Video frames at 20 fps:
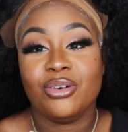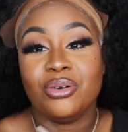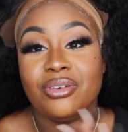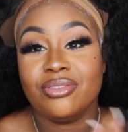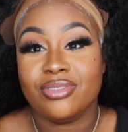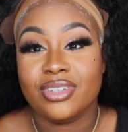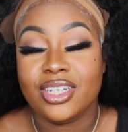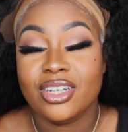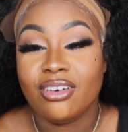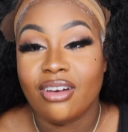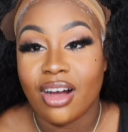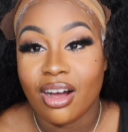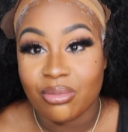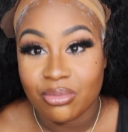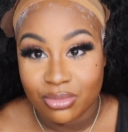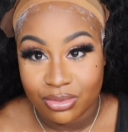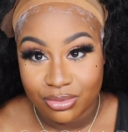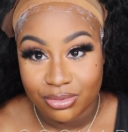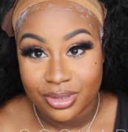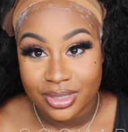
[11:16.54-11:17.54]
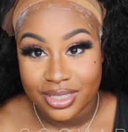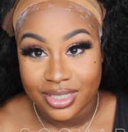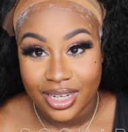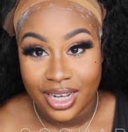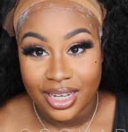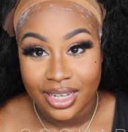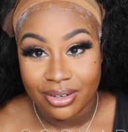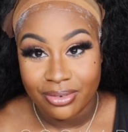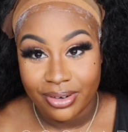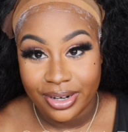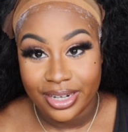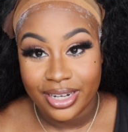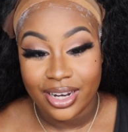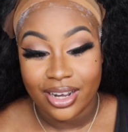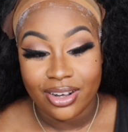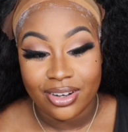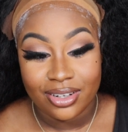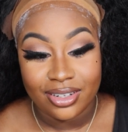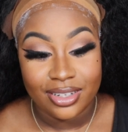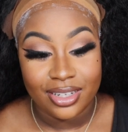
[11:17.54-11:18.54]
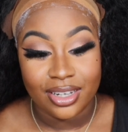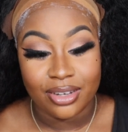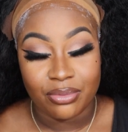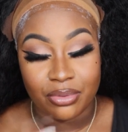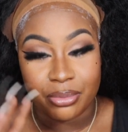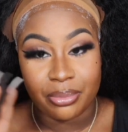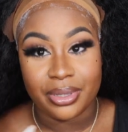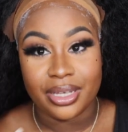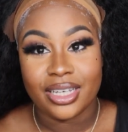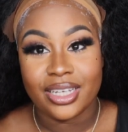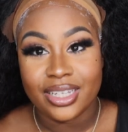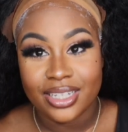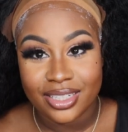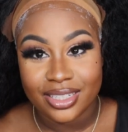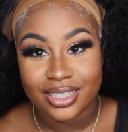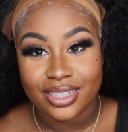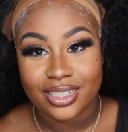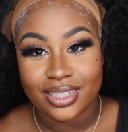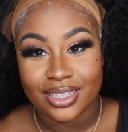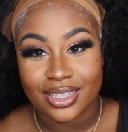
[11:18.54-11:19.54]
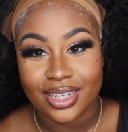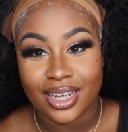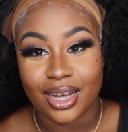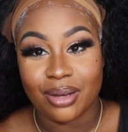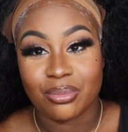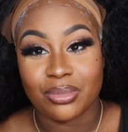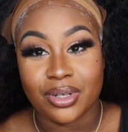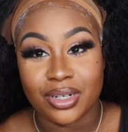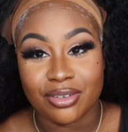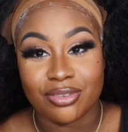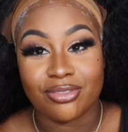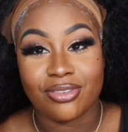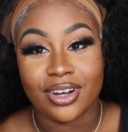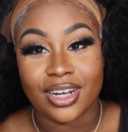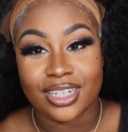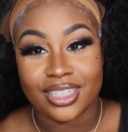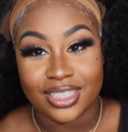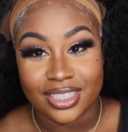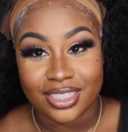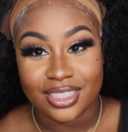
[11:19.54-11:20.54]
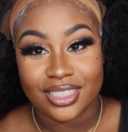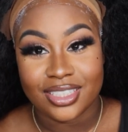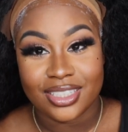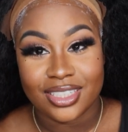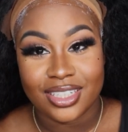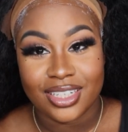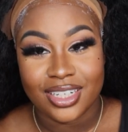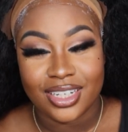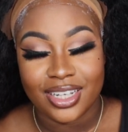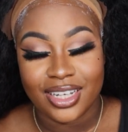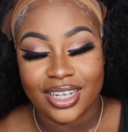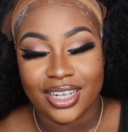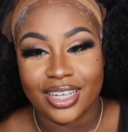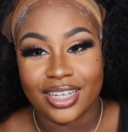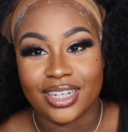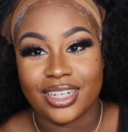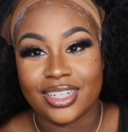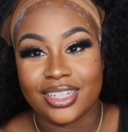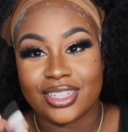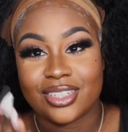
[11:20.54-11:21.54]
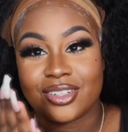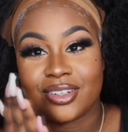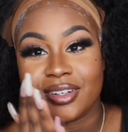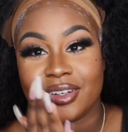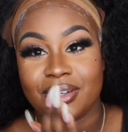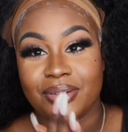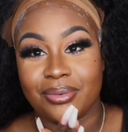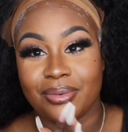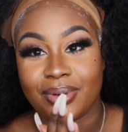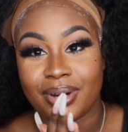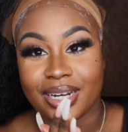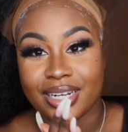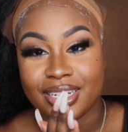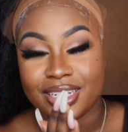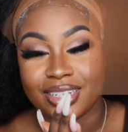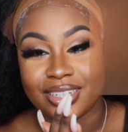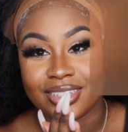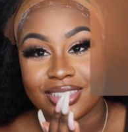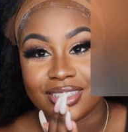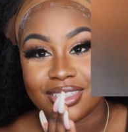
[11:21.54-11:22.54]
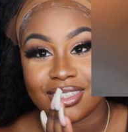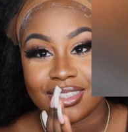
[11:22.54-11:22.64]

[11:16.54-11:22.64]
know what video I'm reciting right now and repeating, I'm gonna find it and insert it right. That's here.